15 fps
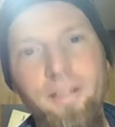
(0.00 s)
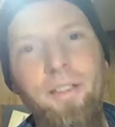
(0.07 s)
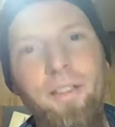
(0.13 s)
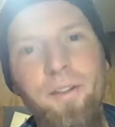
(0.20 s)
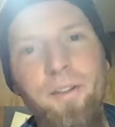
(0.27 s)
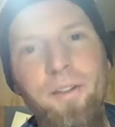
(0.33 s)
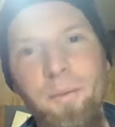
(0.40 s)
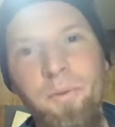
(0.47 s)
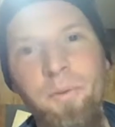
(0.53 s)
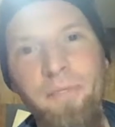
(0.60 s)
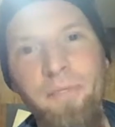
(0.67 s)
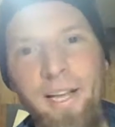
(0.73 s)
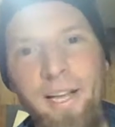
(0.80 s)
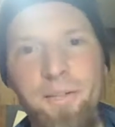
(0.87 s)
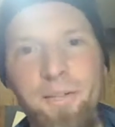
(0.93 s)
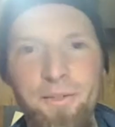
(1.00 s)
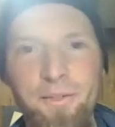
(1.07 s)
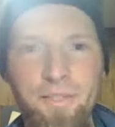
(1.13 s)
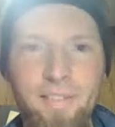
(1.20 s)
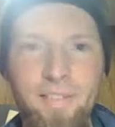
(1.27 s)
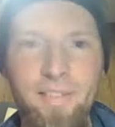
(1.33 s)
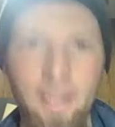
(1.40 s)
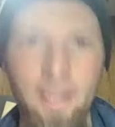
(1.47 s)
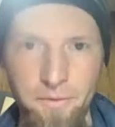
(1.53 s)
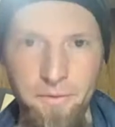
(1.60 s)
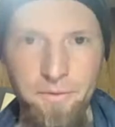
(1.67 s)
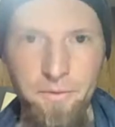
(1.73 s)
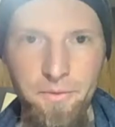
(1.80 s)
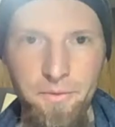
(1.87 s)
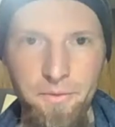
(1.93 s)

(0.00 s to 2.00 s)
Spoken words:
the number of cases and deaths.